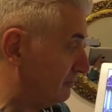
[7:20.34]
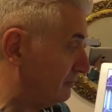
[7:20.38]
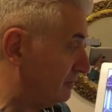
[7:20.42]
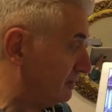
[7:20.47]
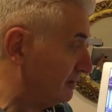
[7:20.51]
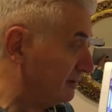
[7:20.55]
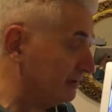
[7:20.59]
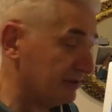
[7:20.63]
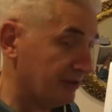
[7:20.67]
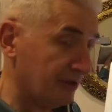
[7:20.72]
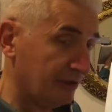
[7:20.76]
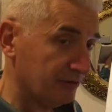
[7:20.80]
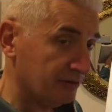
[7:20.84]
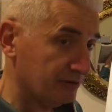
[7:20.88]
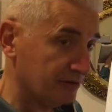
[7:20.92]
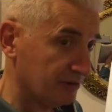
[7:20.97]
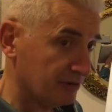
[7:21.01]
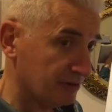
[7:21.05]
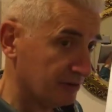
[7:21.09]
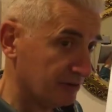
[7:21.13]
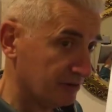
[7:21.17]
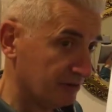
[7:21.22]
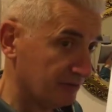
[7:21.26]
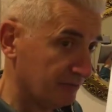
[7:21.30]

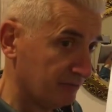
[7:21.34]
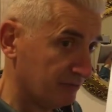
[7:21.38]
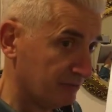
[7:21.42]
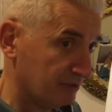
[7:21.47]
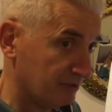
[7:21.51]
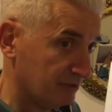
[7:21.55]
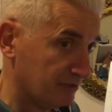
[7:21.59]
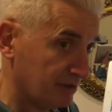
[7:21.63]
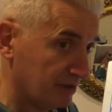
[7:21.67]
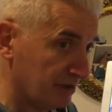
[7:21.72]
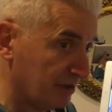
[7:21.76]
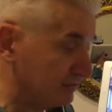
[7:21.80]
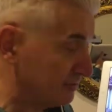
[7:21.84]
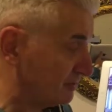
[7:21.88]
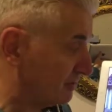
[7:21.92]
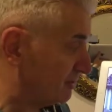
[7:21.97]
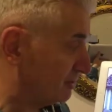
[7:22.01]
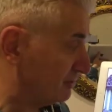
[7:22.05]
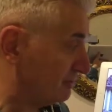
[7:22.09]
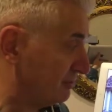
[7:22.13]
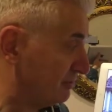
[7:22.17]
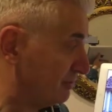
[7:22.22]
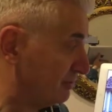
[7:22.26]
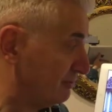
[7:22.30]
3,000, 4,000
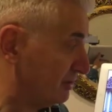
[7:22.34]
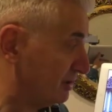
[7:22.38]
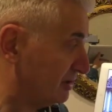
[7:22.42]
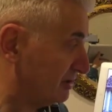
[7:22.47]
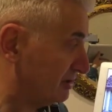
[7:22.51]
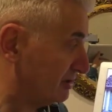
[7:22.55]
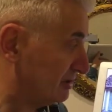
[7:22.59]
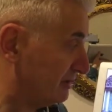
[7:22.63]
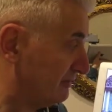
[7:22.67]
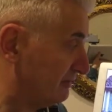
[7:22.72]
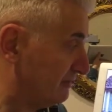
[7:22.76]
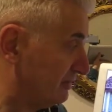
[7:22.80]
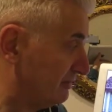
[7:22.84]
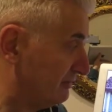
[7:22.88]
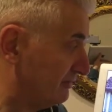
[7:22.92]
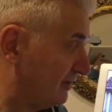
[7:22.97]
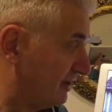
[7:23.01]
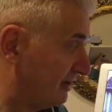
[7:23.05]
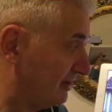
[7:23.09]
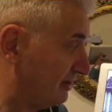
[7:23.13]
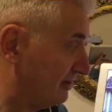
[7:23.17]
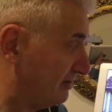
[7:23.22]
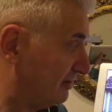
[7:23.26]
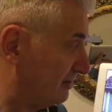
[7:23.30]
square meters, even
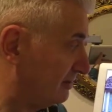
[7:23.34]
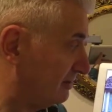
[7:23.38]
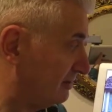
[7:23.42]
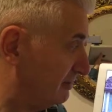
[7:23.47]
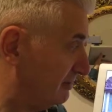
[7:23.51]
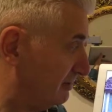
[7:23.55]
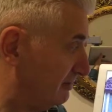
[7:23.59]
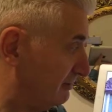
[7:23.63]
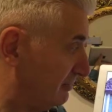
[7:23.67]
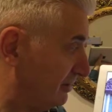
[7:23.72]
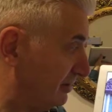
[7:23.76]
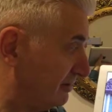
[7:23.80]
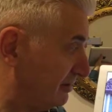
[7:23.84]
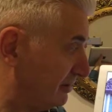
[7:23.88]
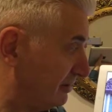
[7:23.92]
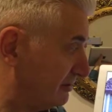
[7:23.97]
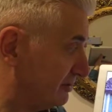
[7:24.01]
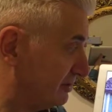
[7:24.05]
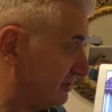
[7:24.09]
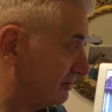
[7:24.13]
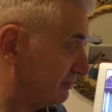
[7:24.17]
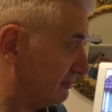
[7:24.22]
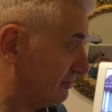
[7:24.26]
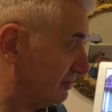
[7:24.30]

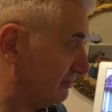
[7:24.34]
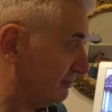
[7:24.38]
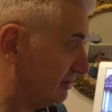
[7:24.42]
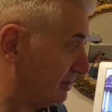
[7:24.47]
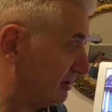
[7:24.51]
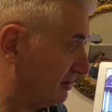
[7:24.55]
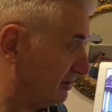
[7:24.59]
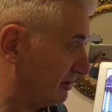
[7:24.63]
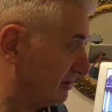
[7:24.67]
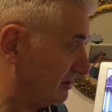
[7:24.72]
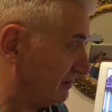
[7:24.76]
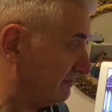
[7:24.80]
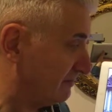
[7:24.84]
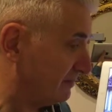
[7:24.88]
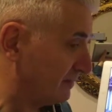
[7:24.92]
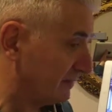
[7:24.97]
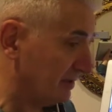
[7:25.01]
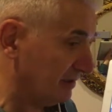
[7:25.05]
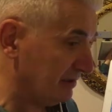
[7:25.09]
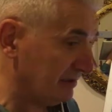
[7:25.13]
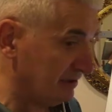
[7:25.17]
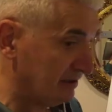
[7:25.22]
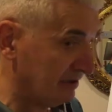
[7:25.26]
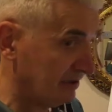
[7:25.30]
5,000 square meters.
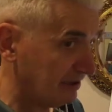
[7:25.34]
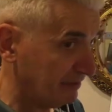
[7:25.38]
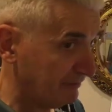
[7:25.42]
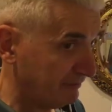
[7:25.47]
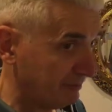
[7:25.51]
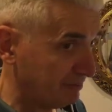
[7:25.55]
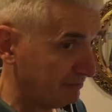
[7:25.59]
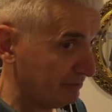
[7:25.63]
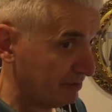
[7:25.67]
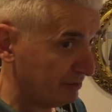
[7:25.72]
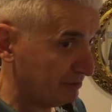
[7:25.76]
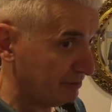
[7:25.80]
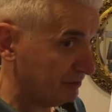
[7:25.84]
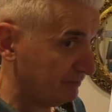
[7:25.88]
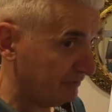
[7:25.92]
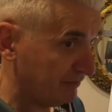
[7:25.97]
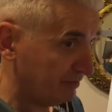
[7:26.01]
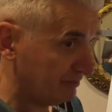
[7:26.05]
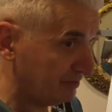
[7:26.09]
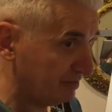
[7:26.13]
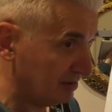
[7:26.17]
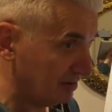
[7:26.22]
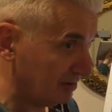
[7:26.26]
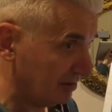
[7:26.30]
Anything between
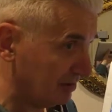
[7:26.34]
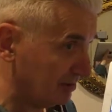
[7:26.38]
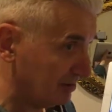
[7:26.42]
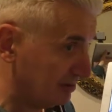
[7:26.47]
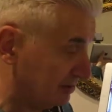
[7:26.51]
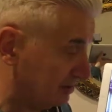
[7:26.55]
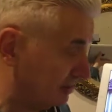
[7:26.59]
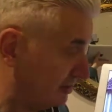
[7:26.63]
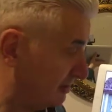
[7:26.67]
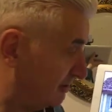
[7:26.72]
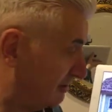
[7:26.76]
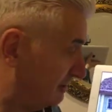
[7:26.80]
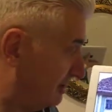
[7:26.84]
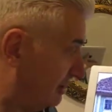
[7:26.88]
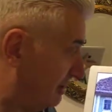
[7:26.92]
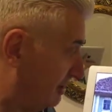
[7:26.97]
1,500 and